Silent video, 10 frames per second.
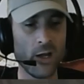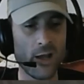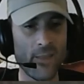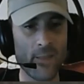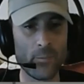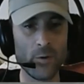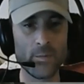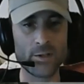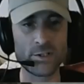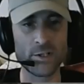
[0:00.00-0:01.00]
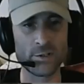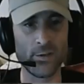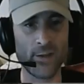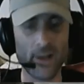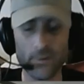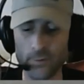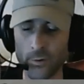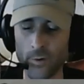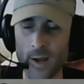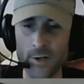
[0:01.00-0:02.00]
portion, and that pretty much does
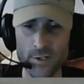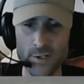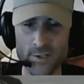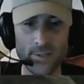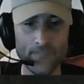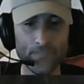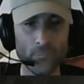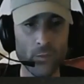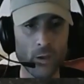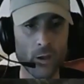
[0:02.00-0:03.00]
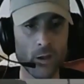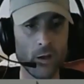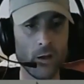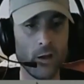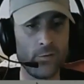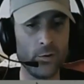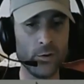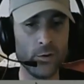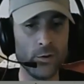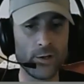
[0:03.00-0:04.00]
all that. So as you can see,
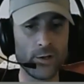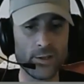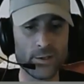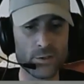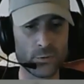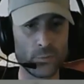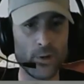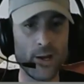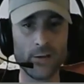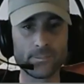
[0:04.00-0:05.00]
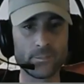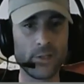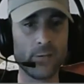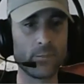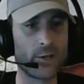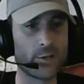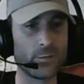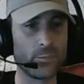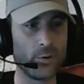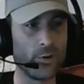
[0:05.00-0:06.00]
if you look at the terrain,
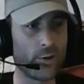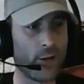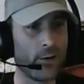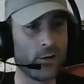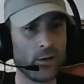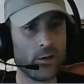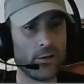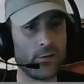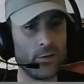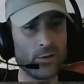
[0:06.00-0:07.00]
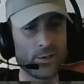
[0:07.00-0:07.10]
yeah, gotcha, point lookout.